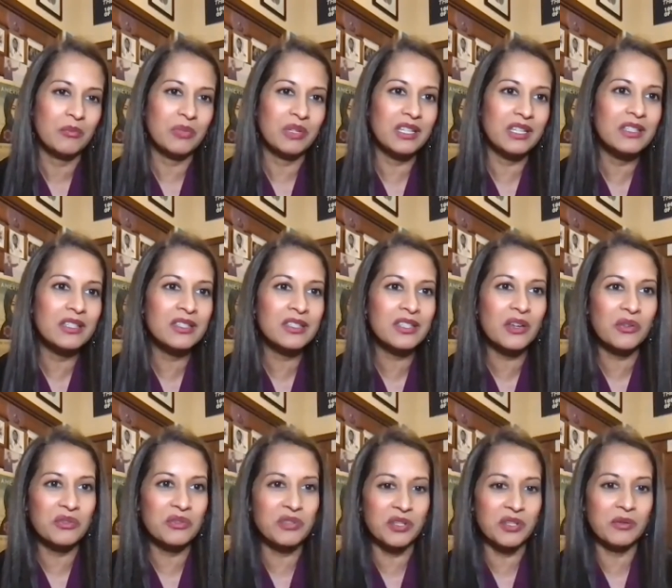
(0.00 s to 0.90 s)
But in
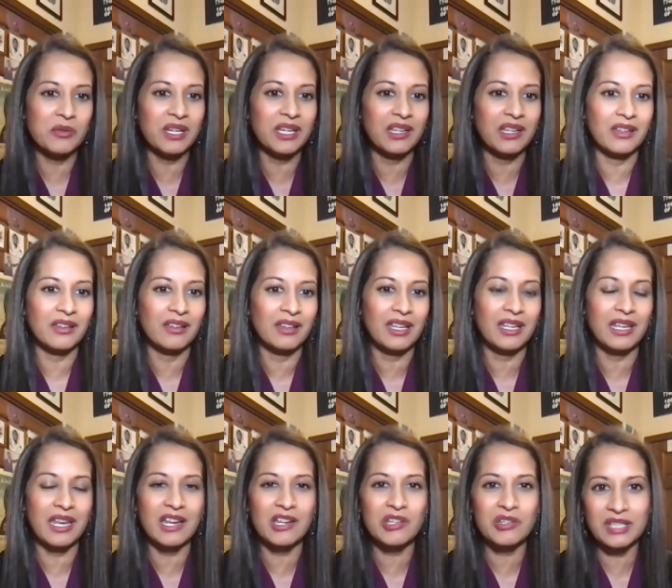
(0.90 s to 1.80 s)
so doing,
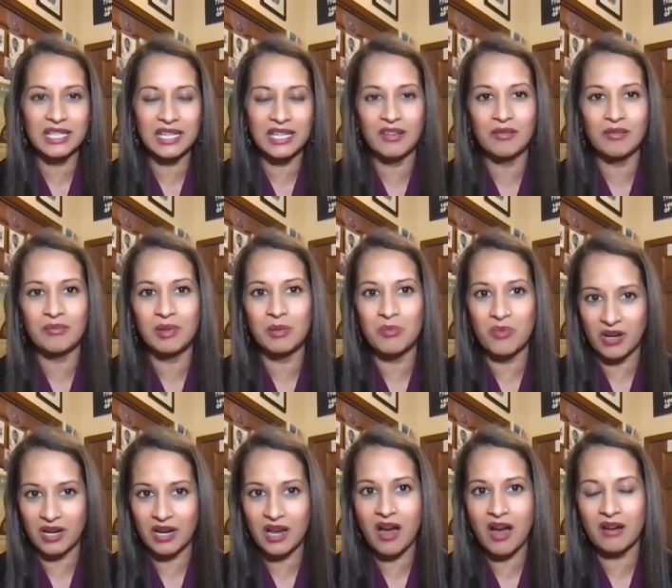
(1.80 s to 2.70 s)
it actually gave me
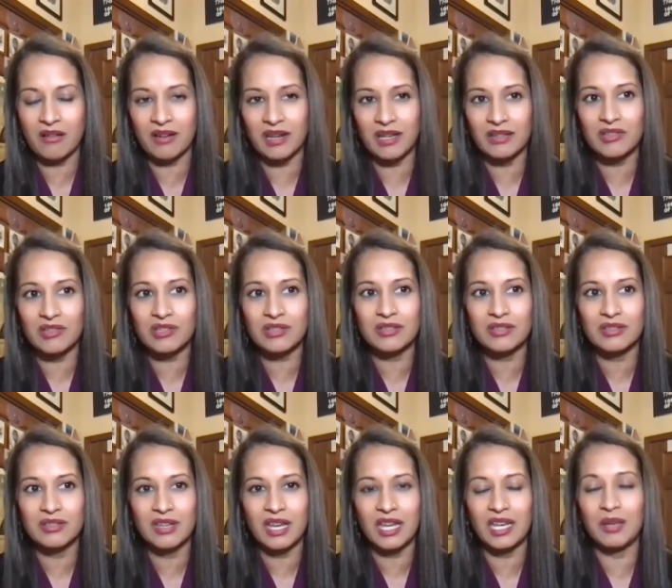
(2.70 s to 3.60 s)
more courage,
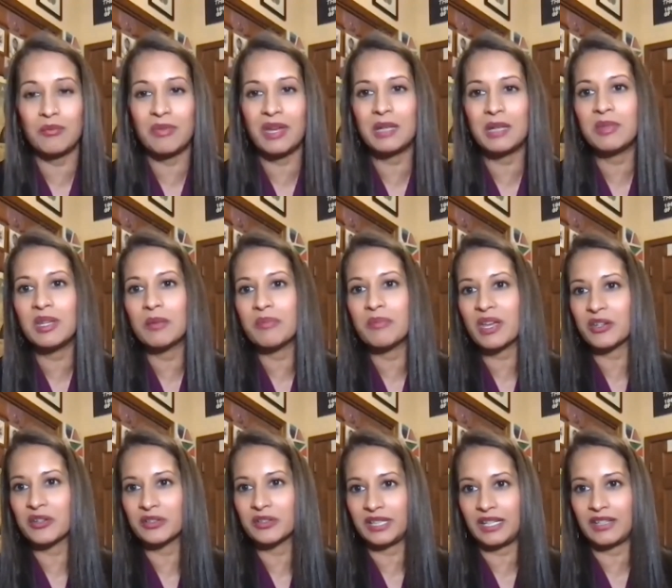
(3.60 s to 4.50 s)
and it made me a
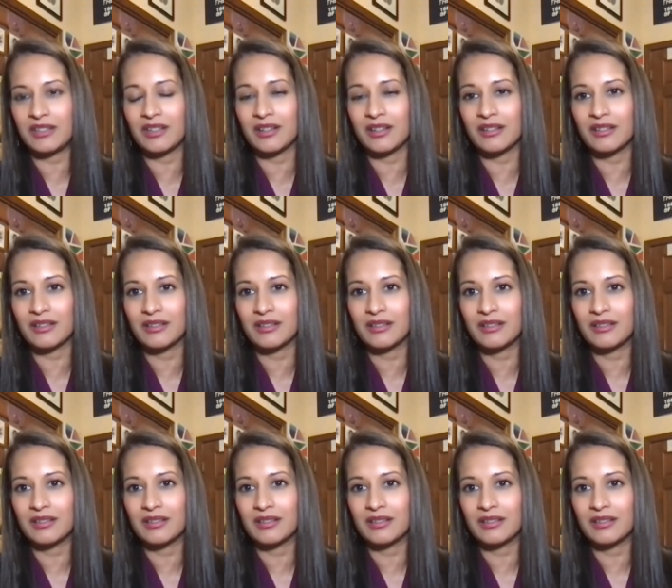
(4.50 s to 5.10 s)
better leader.